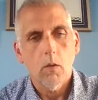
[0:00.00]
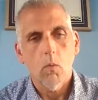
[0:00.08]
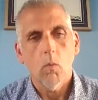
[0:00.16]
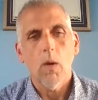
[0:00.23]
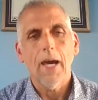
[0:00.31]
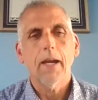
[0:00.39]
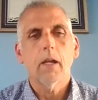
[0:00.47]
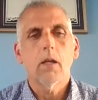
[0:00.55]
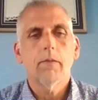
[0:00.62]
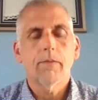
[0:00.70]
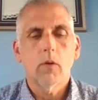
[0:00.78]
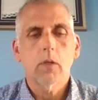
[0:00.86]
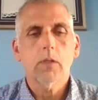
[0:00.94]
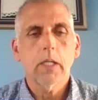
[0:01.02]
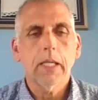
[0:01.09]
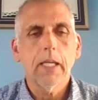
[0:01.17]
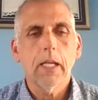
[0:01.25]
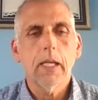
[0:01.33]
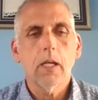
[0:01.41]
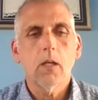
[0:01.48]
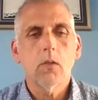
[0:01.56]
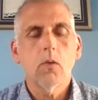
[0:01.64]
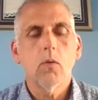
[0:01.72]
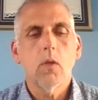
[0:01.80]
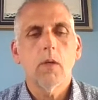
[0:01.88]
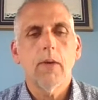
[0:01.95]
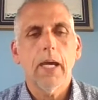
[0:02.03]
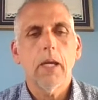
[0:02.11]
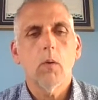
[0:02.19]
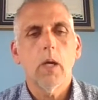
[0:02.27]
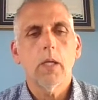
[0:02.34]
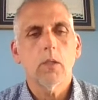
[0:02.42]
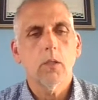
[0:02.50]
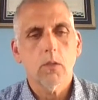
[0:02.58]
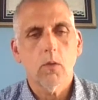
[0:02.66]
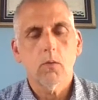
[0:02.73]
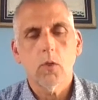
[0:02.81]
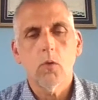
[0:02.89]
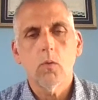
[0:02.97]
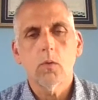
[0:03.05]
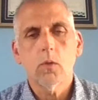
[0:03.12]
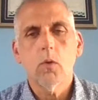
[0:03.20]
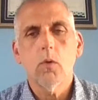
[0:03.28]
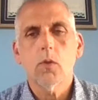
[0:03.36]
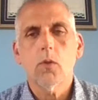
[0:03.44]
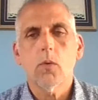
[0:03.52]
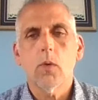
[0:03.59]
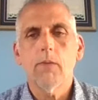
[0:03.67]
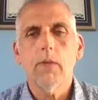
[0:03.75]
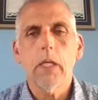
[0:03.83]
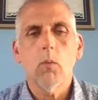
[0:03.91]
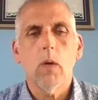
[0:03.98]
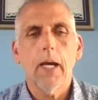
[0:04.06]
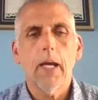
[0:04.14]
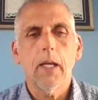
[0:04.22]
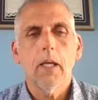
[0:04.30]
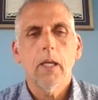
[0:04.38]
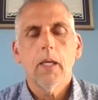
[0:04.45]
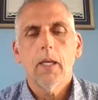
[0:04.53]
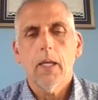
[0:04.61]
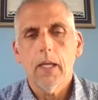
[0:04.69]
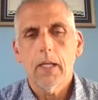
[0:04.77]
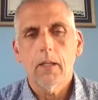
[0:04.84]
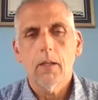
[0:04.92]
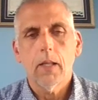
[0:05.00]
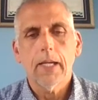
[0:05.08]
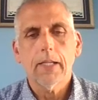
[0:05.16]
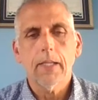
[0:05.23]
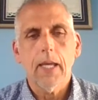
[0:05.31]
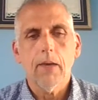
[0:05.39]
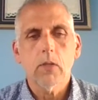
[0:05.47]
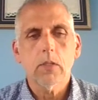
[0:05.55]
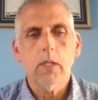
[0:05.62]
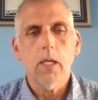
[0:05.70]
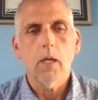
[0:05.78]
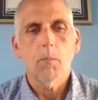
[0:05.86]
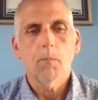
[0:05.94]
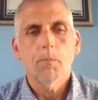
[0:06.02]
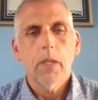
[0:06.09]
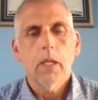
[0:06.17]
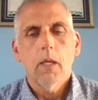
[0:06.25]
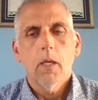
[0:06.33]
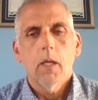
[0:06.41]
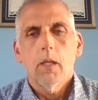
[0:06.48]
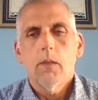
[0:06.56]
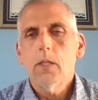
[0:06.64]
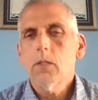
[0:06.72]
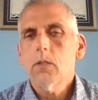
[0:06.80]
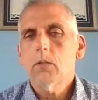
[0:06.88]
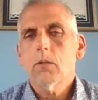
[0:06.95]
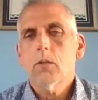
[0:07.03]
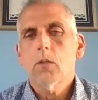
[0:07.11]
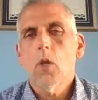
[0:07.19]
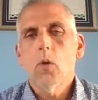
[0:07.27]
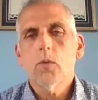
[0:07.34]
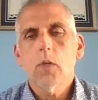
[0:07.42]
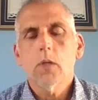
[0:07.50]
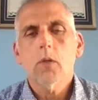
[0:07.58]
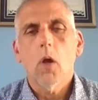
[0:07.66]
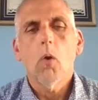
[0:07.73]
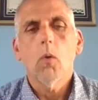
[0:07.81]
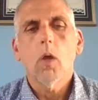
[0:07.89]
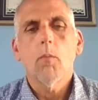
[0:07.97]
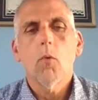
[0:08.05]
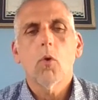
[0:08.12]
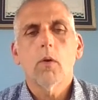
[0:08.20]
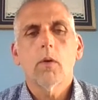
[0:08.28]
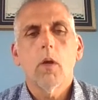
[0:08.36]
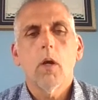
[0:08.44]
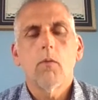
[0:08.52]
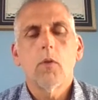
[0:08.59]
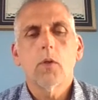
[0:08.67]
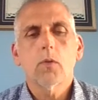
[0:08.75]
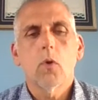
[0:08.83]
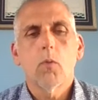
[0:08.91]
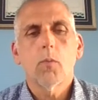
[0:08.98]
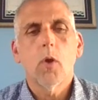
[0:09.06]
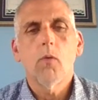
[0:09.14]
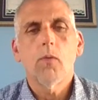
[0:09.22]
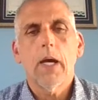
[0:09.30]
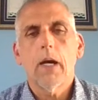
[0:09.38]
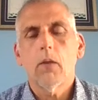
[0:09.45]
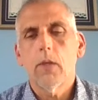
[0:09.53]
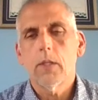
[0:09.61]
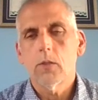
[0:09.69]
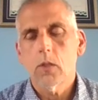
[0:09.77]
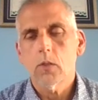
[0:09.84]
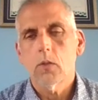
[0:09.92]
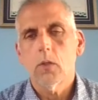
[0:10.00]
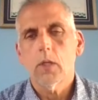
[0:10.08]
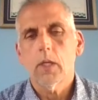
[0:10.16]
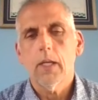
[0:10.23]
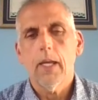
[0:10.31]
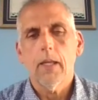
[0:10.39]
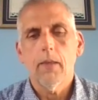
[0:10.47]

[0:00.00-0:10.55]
wide enough for us to get in and do the evaluation. So 2 to 3 feet wide, and then like to have a step. This shows us a whole lot more of the soil profile than just looking at